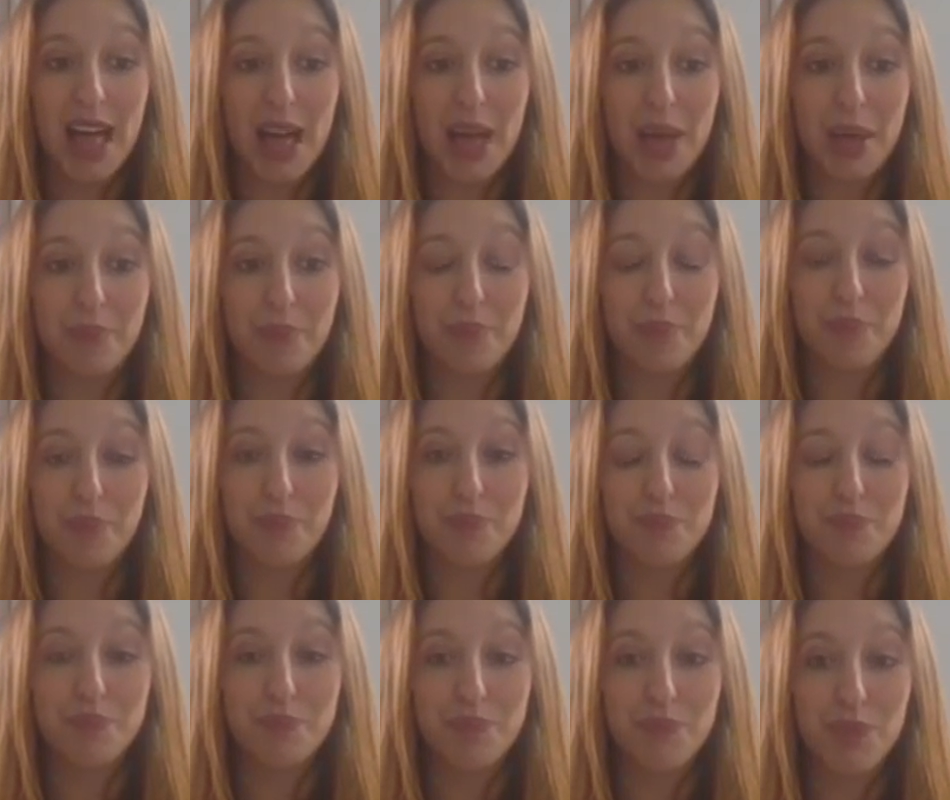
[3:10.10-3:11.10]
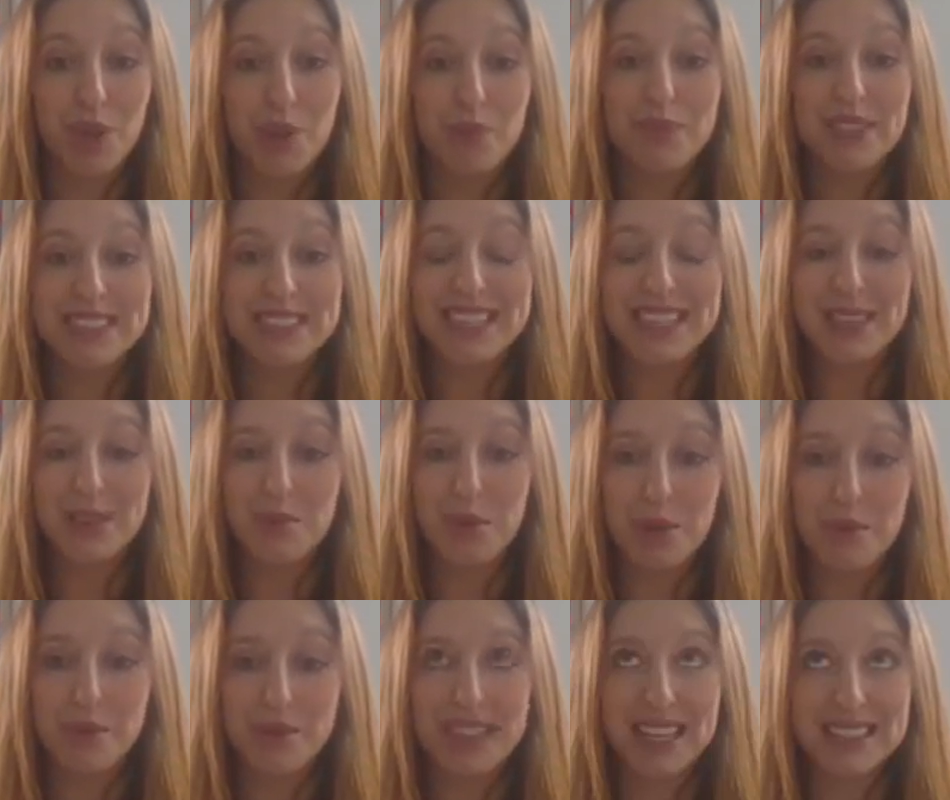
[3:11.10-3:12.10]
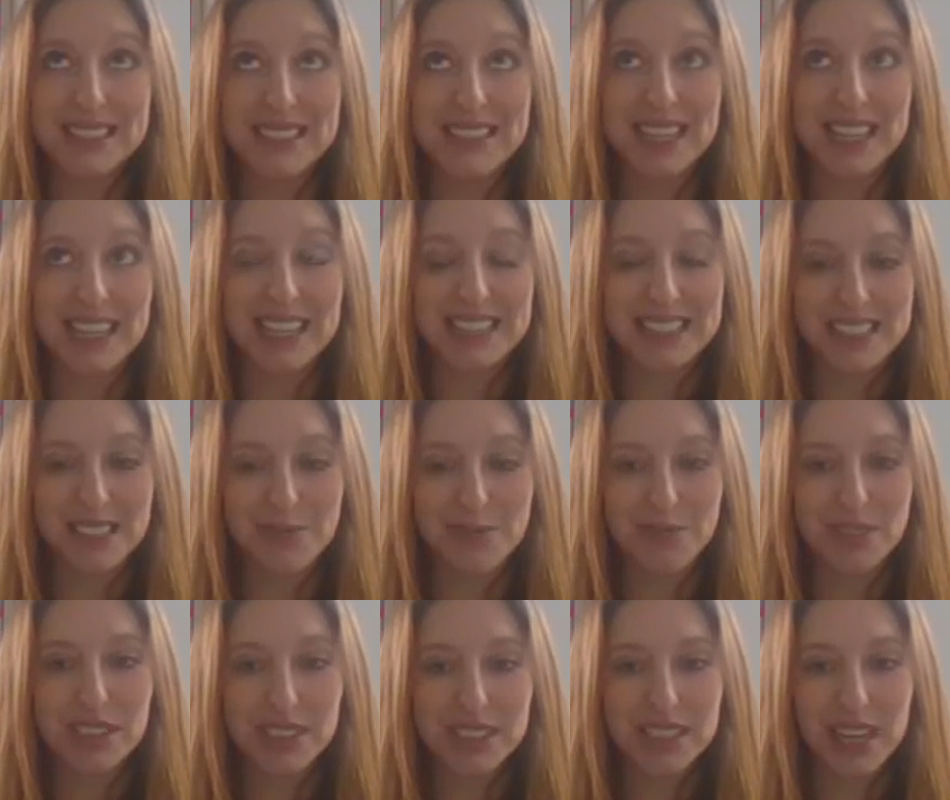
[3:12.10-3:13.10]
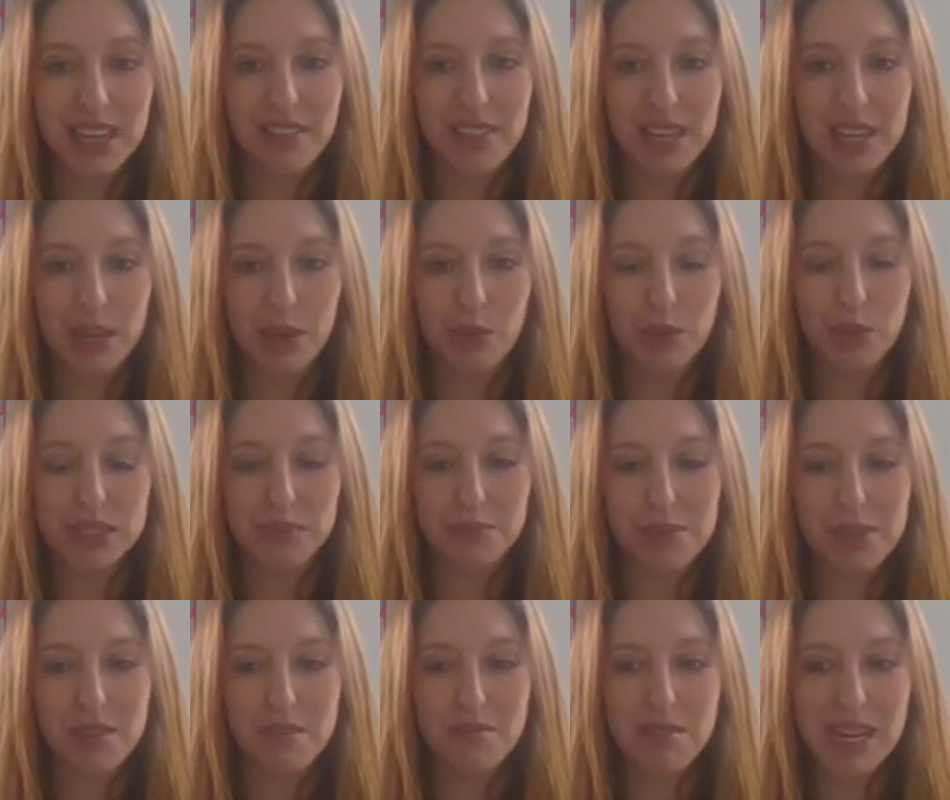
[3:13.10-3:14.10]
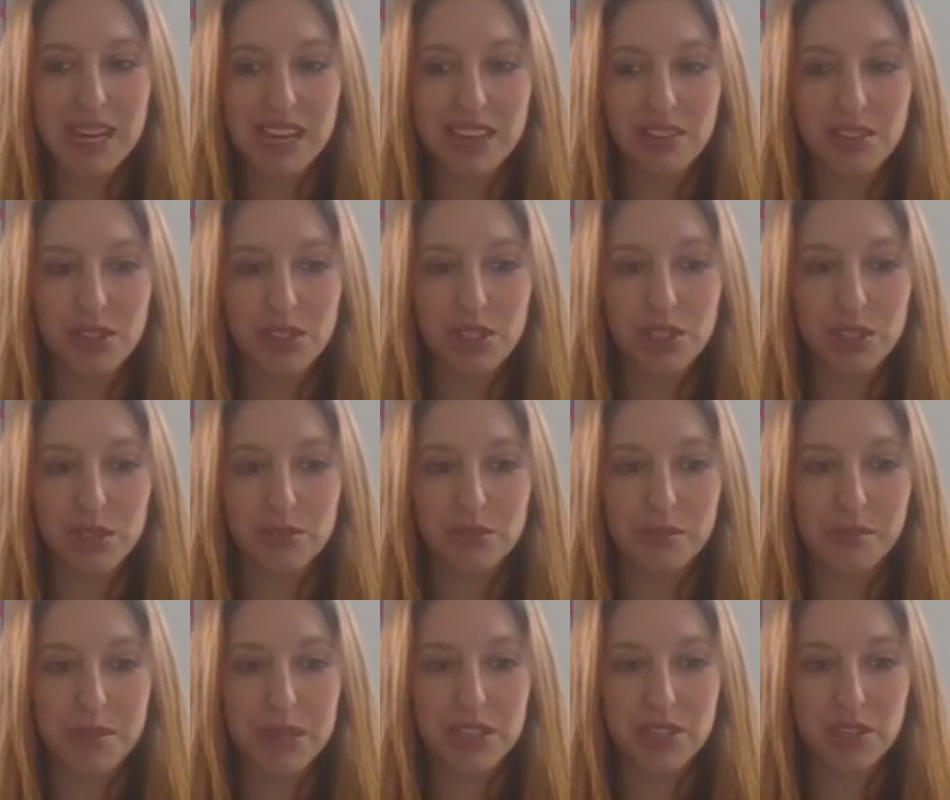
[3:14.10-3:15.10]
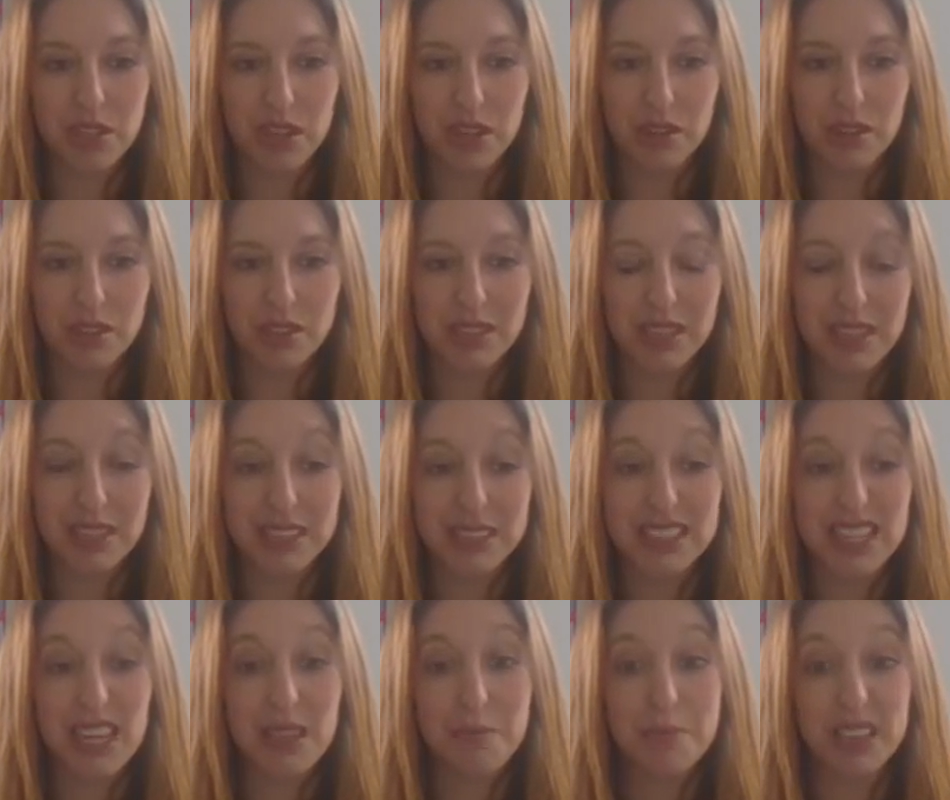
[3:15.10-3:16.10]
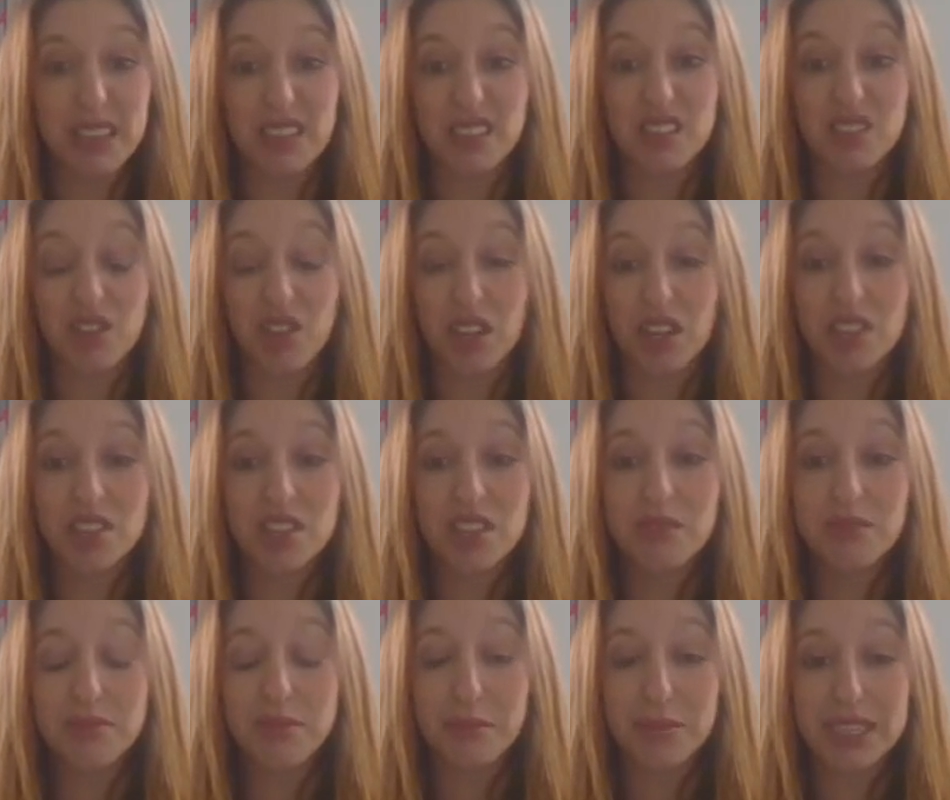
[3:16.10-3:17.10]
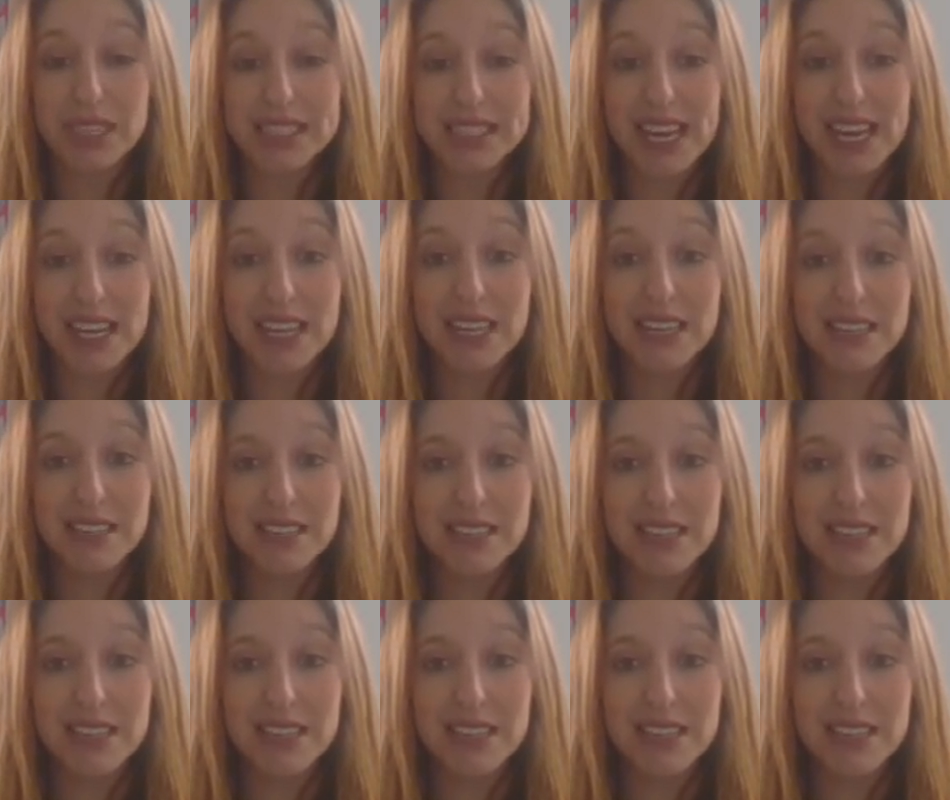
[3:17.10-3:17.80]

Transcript: Um, Obviously, at the moment, that's slightly different. I think what's been really crucial for me during lockdown is keeping the structure for my day.